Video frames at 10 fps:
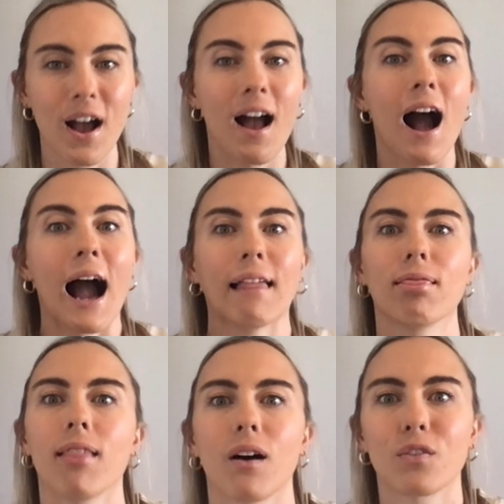I
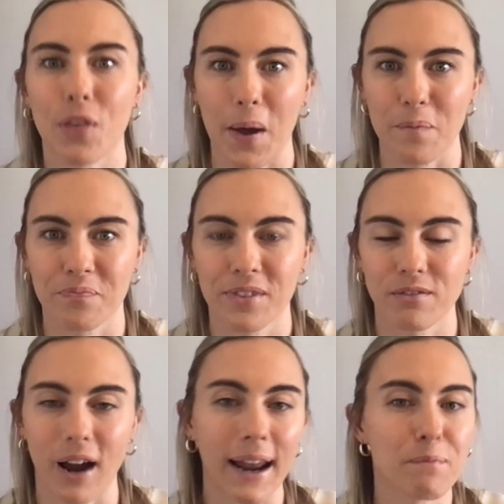love them,
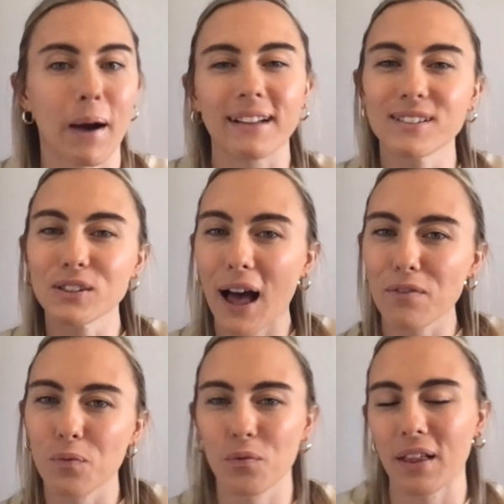right? Might still
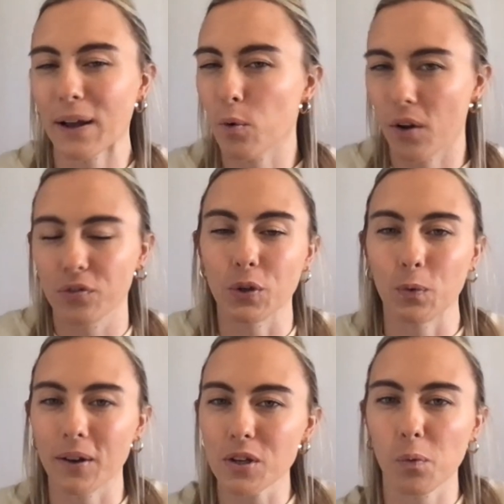have like a few
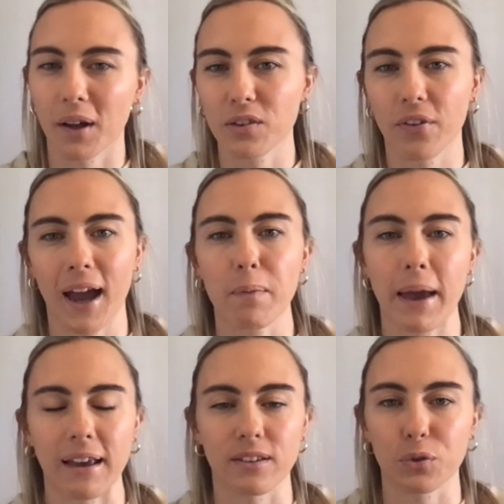one-to-ones
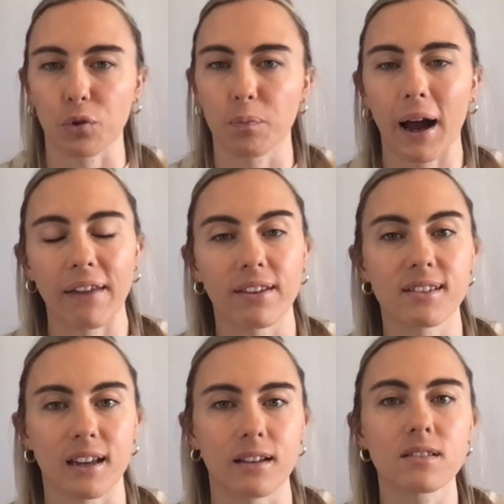VIPs sort of behind the
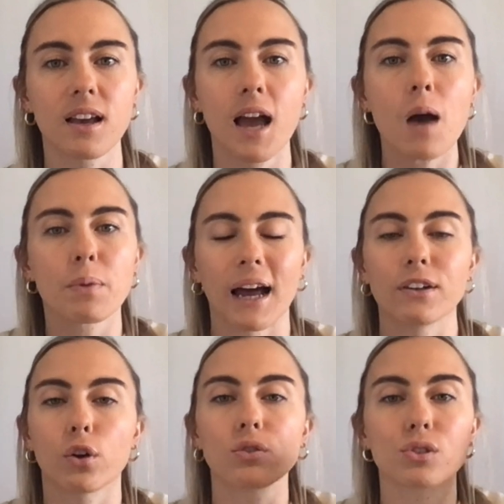scenes, but I
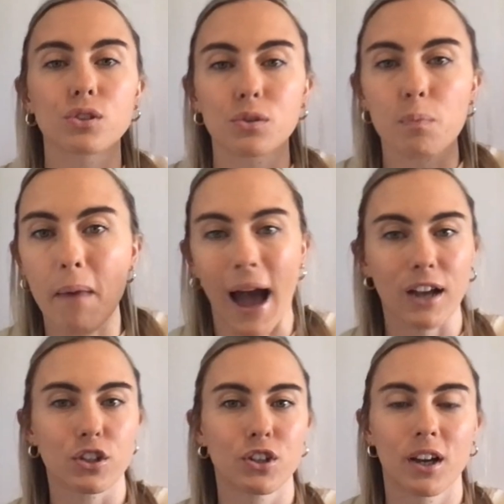don't
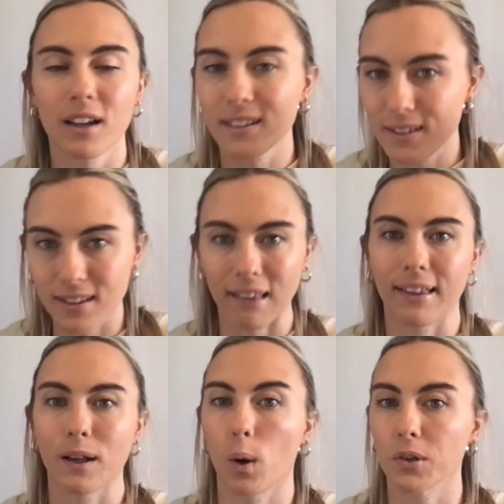smash
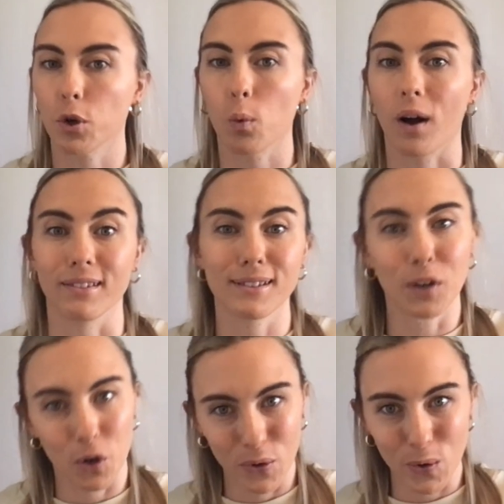selling one-to-ones
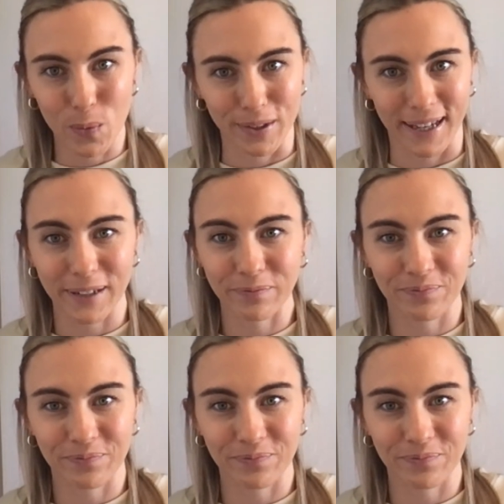normally.